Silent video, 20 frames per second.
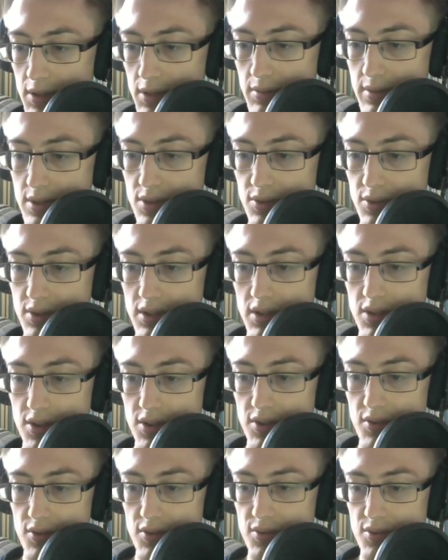to be talking
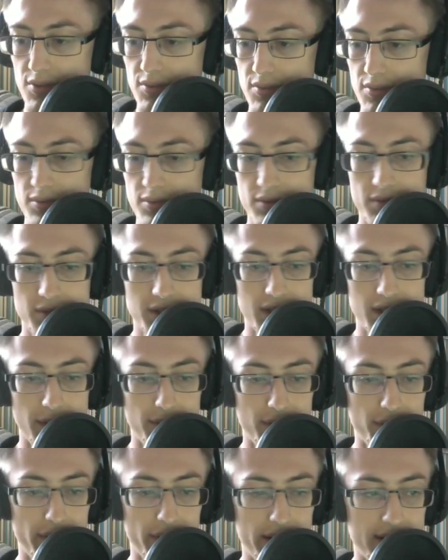through some of
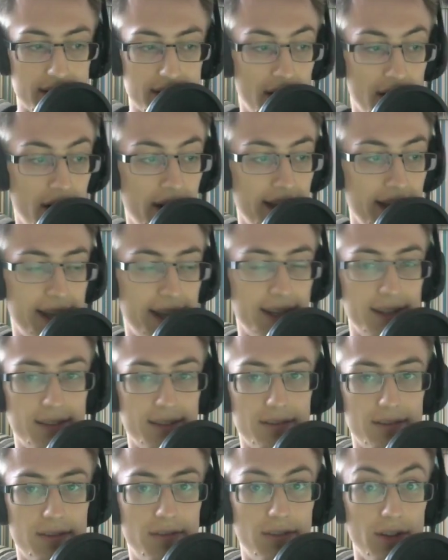the ways that I edit
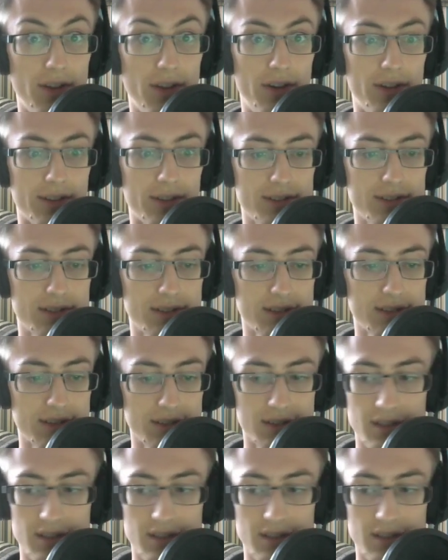vlogs.